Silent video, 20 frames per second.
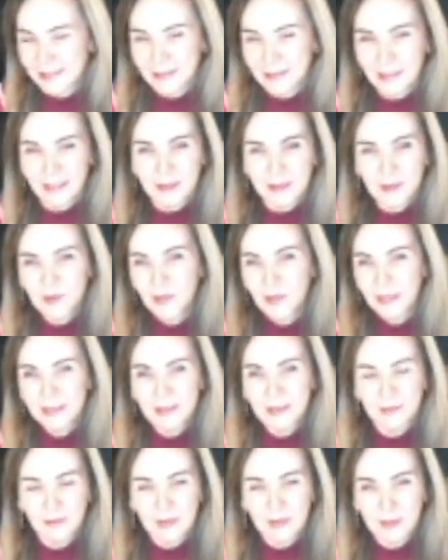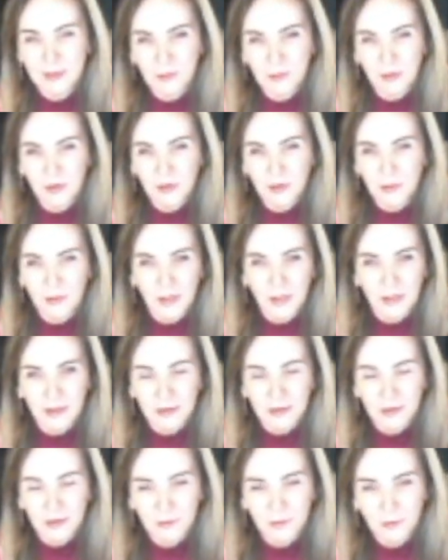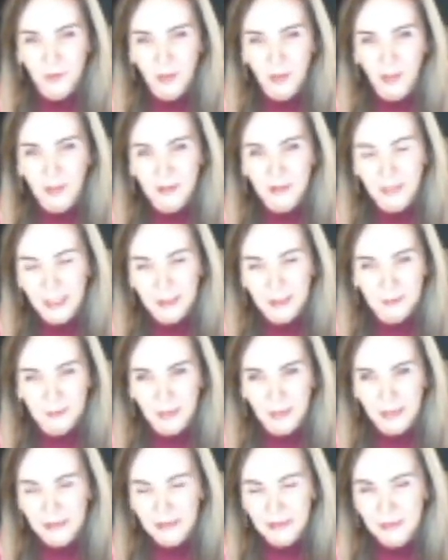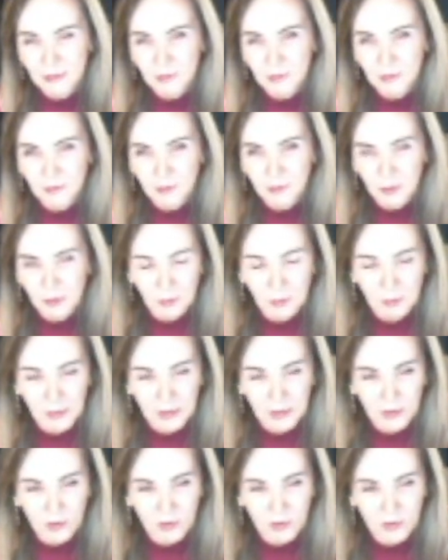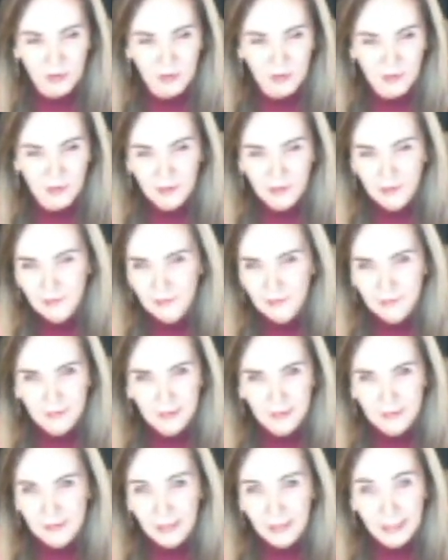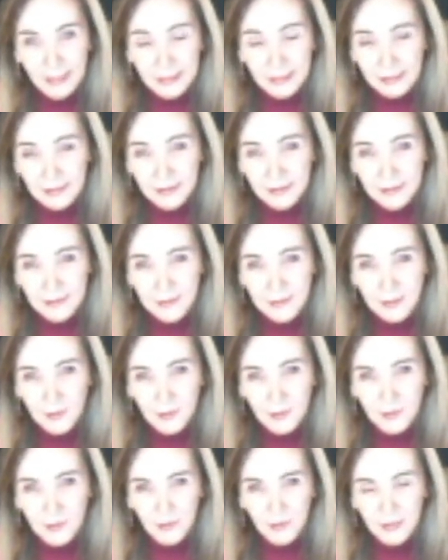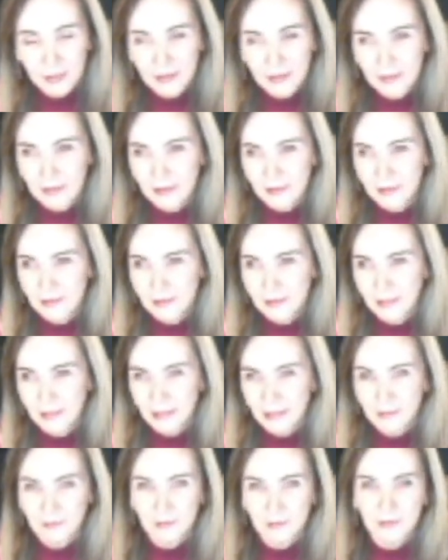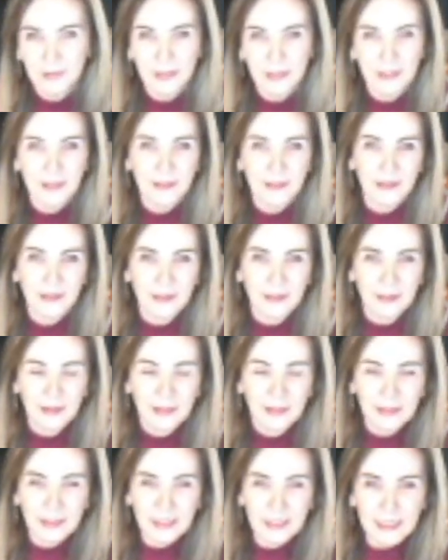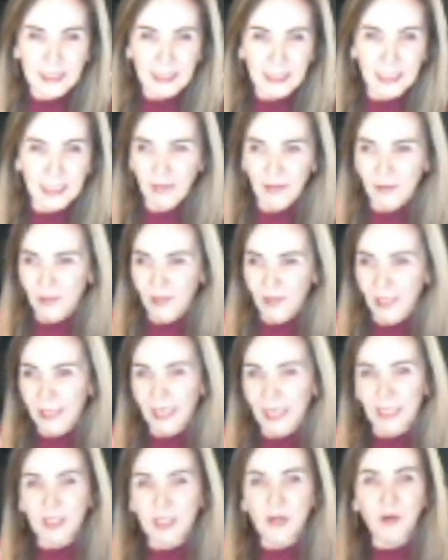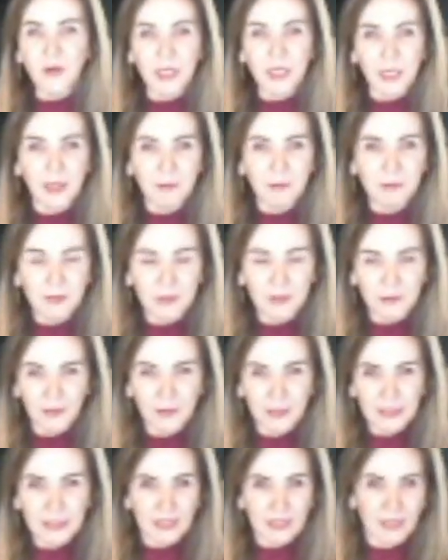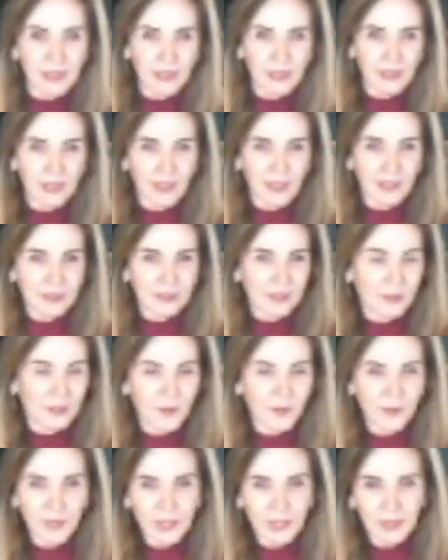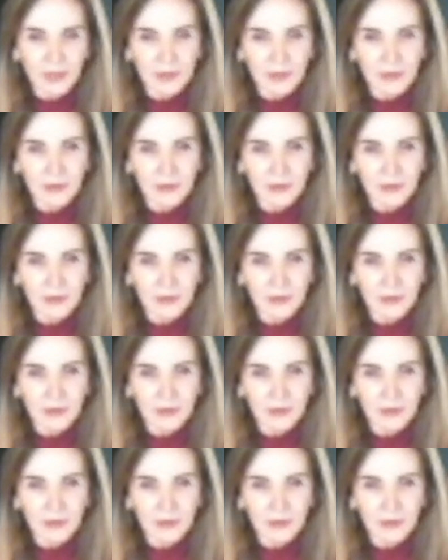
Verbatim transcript: it's great to visit with you all. We're all like-minded. We're very much alike. So it's fun to kind of get together. And I know I am blurry tonight. I don't know how to